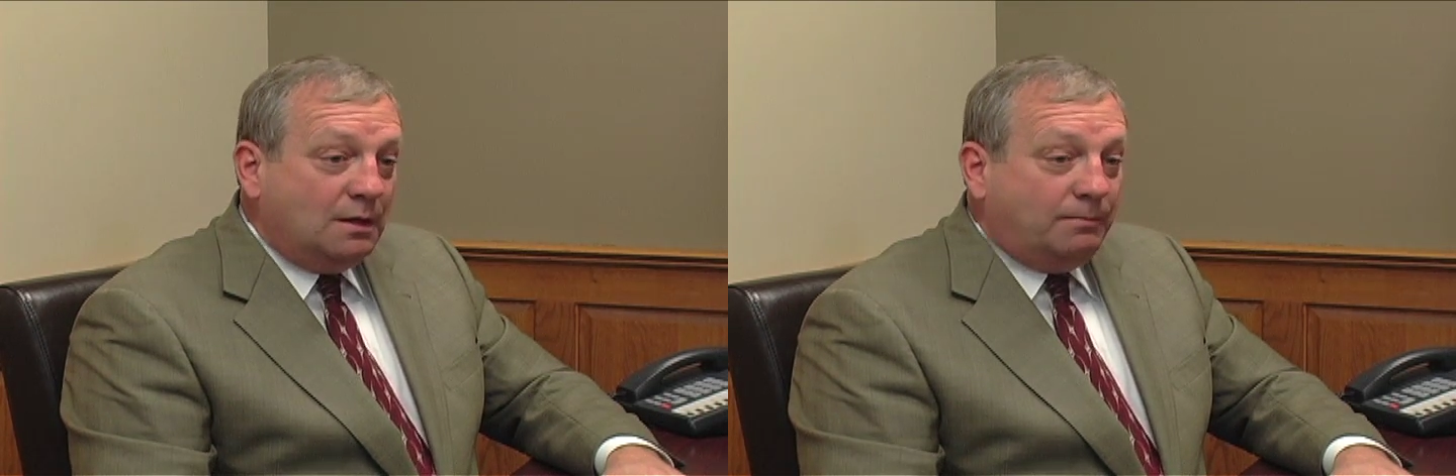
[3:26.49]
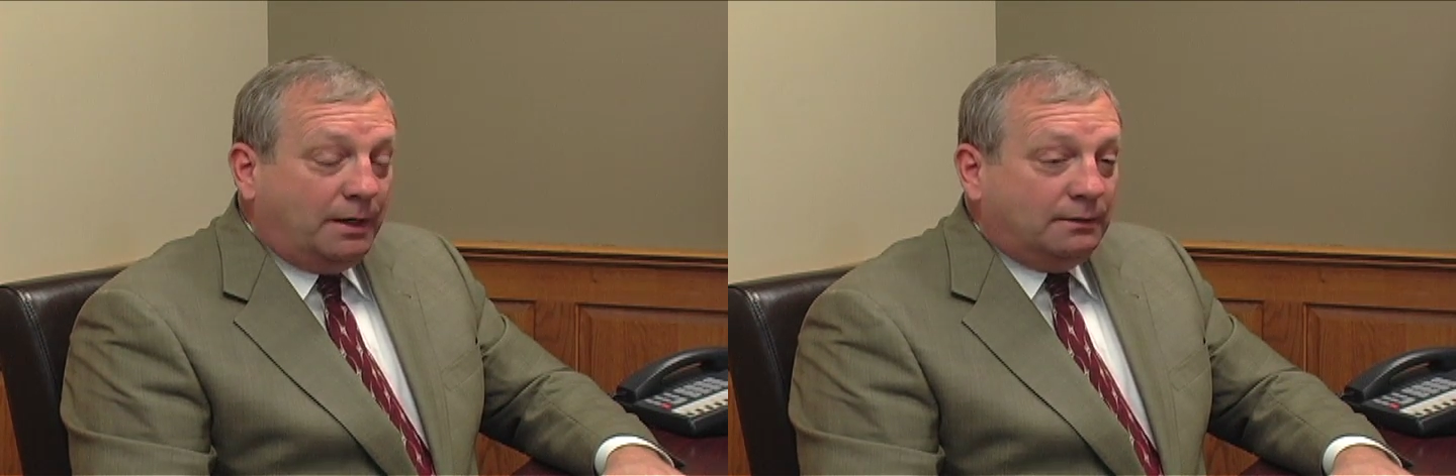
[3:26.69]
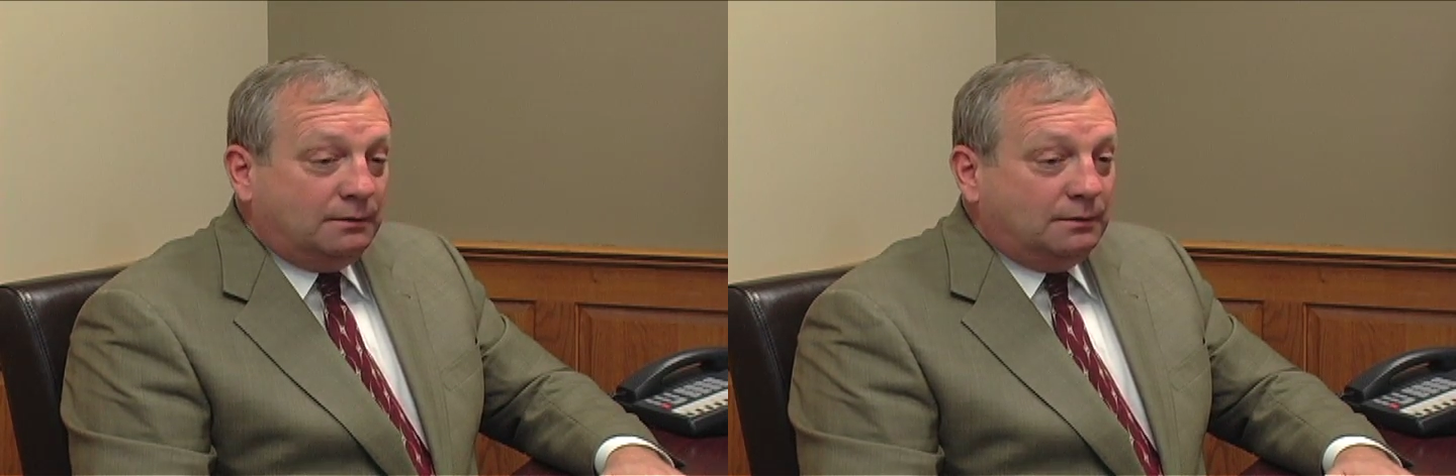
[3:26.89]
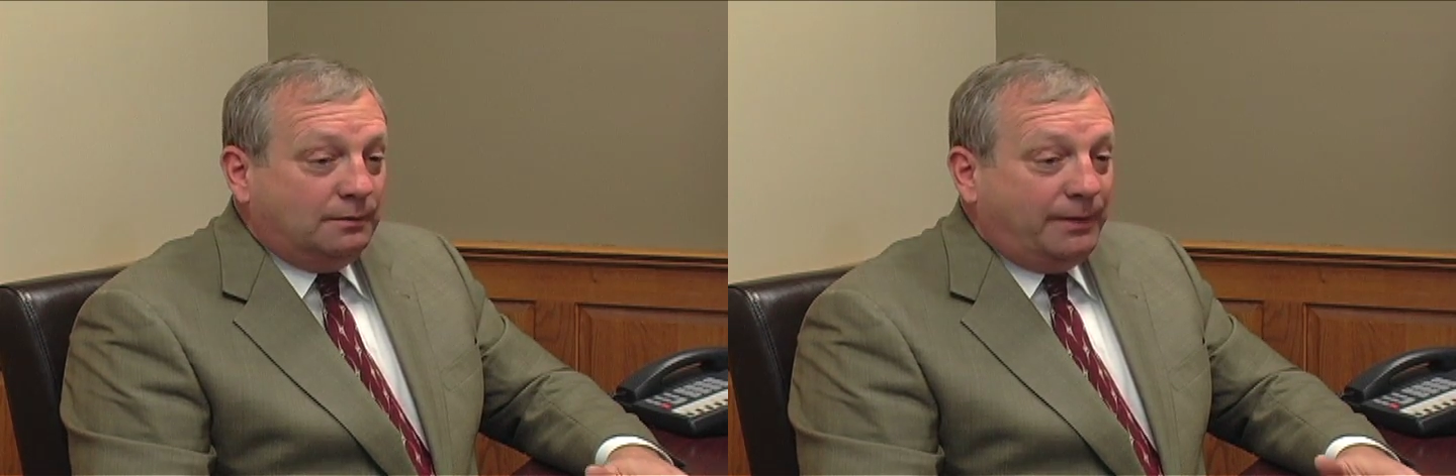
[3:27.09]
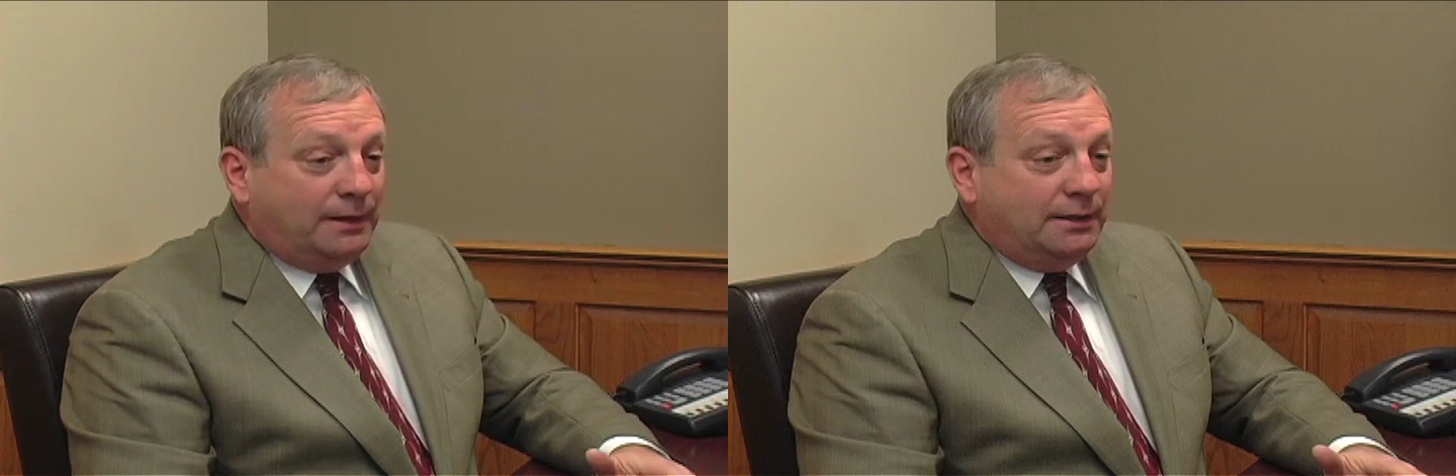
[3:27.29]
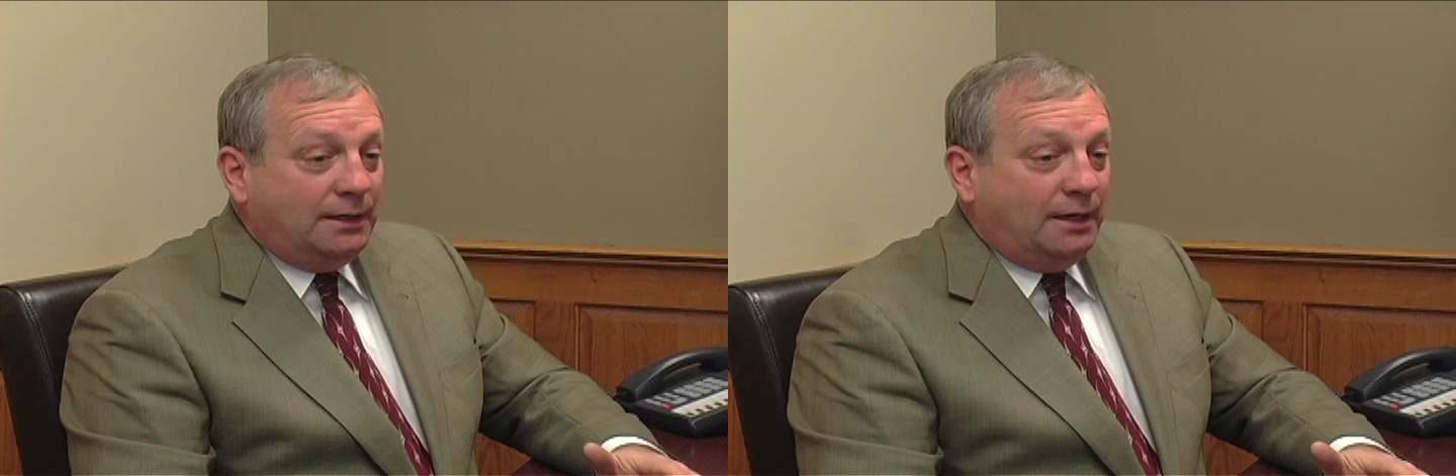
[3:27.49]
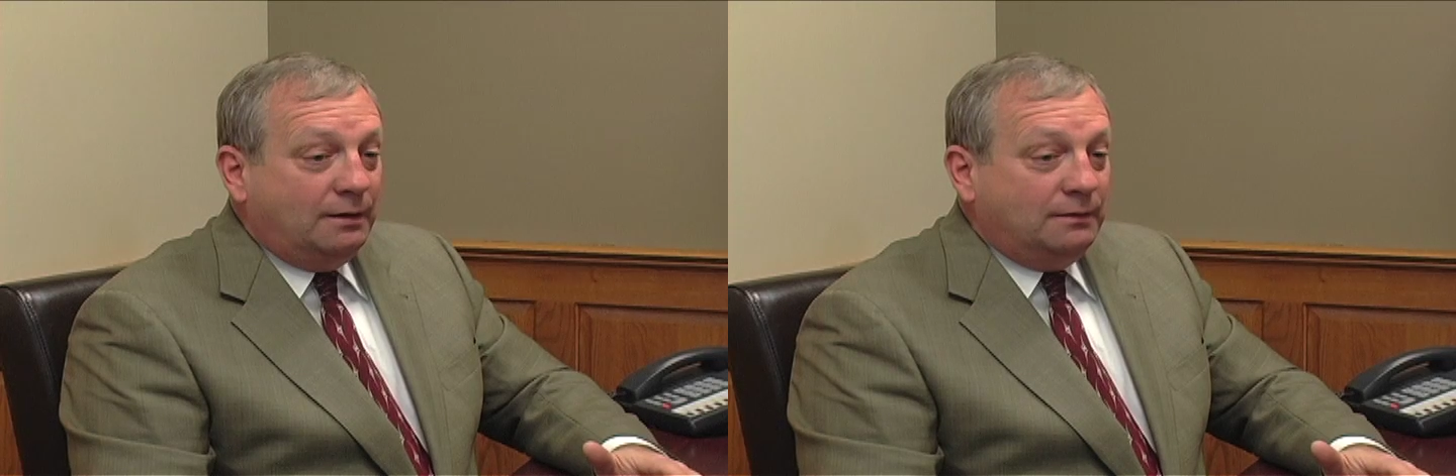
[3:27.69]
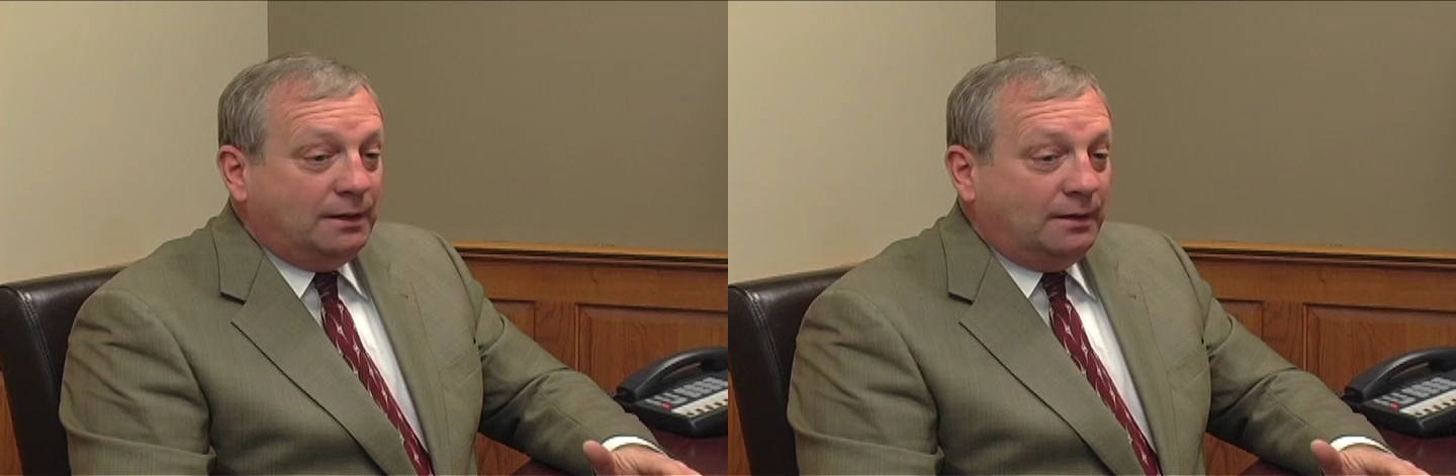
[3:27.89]
but depending
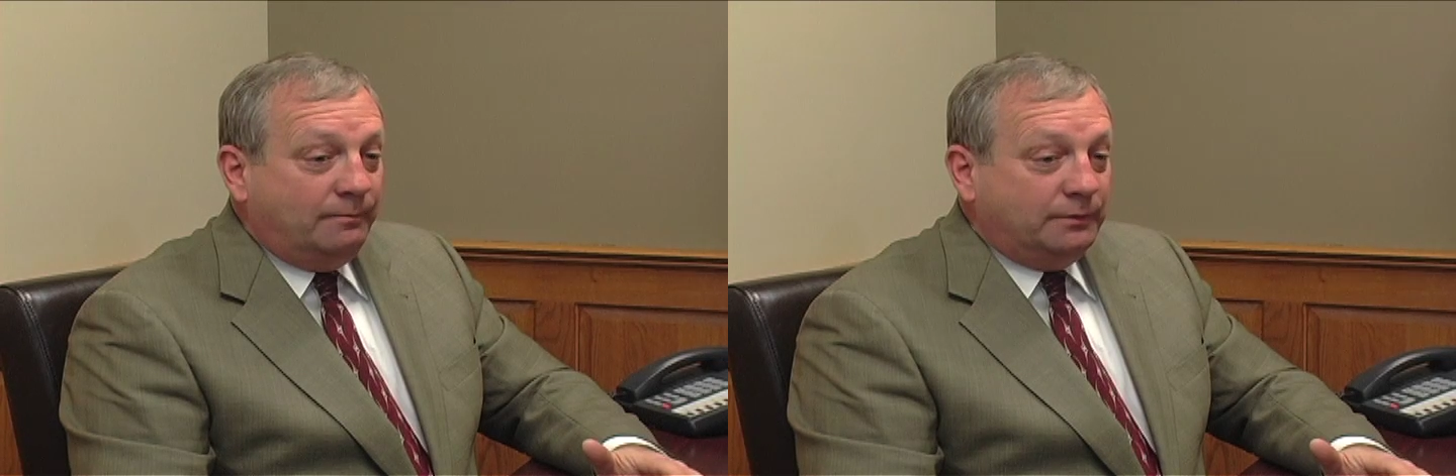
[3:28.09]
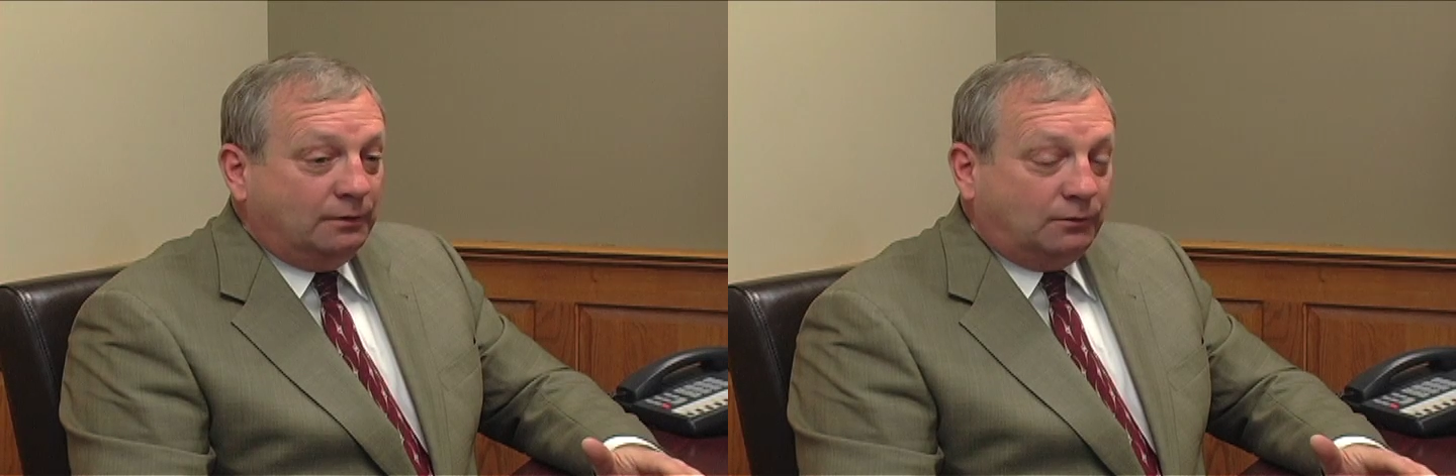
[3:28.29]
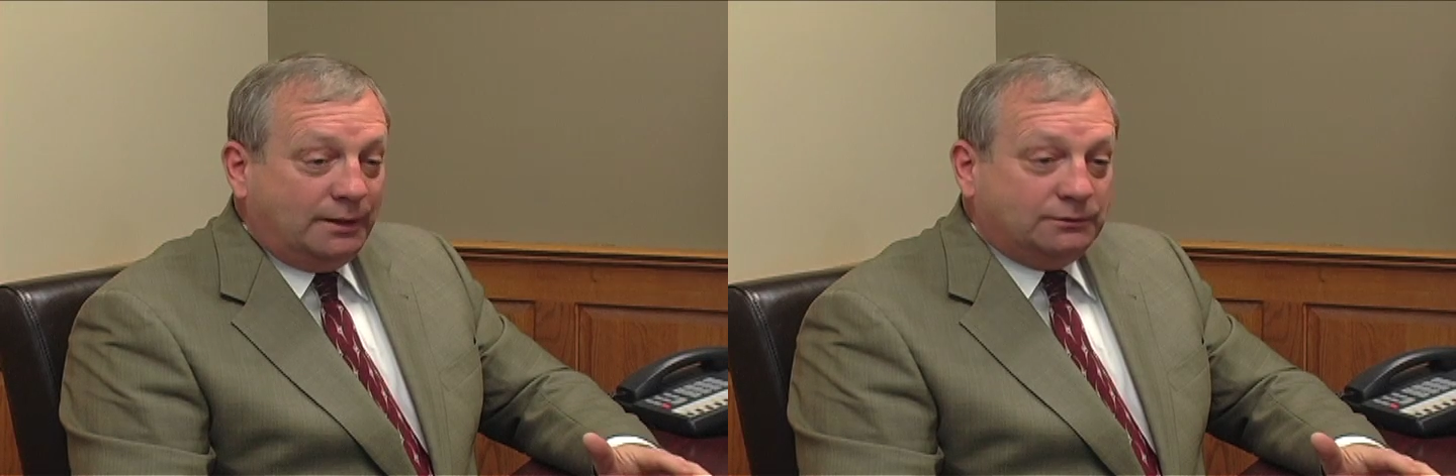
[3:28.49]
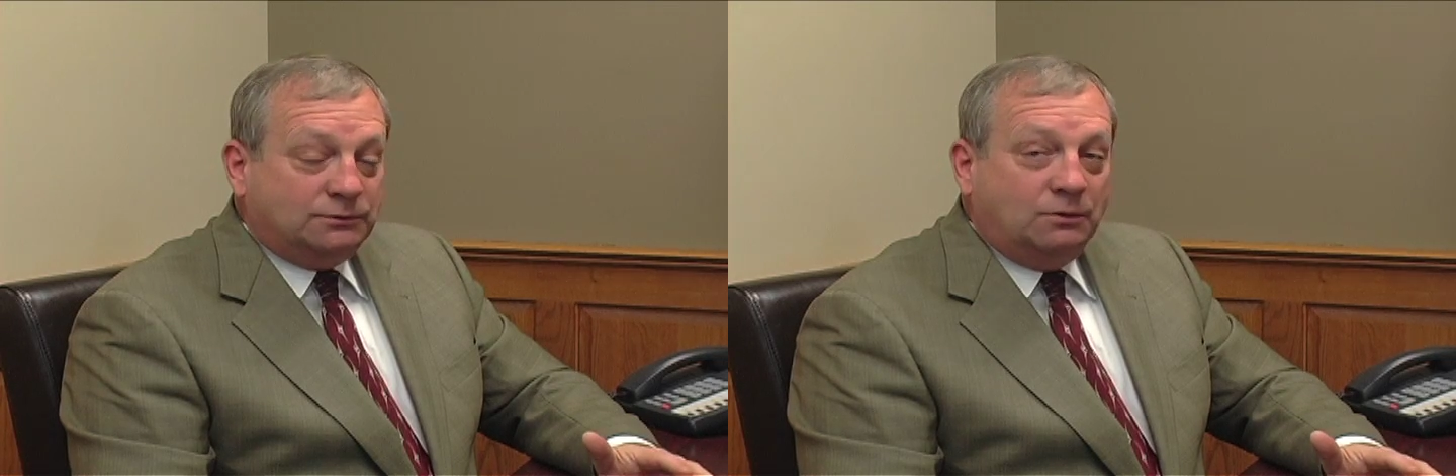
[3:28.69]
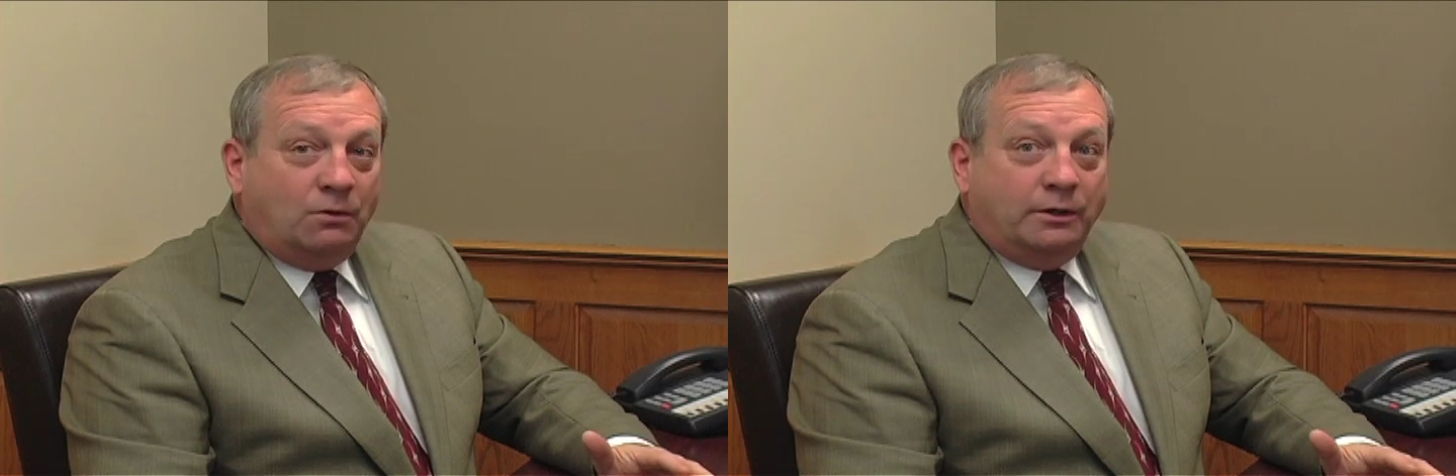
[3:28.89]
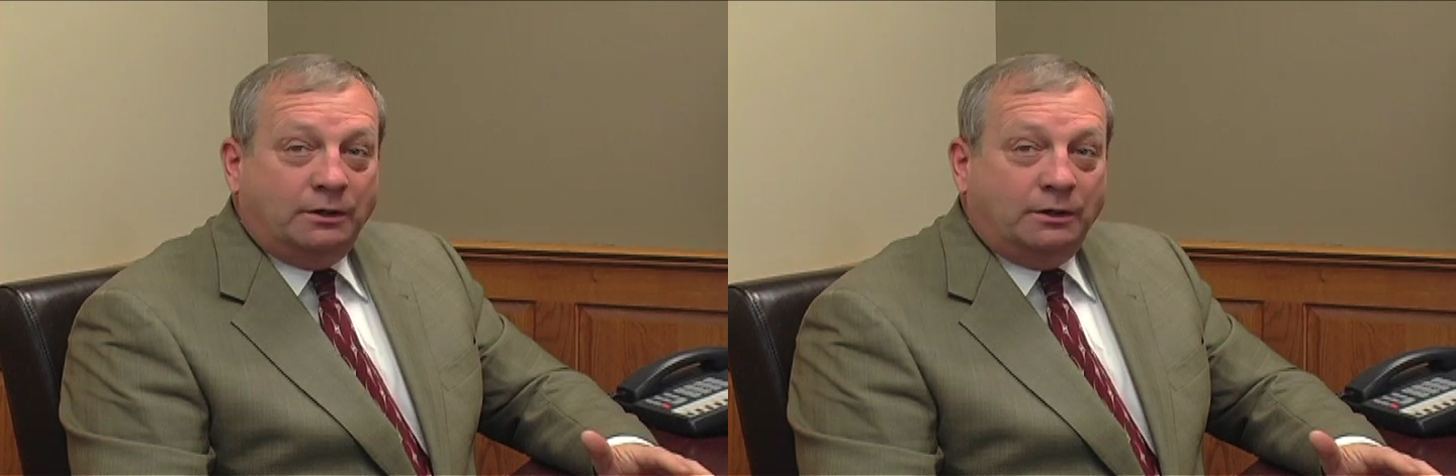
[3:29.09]
on your credit score,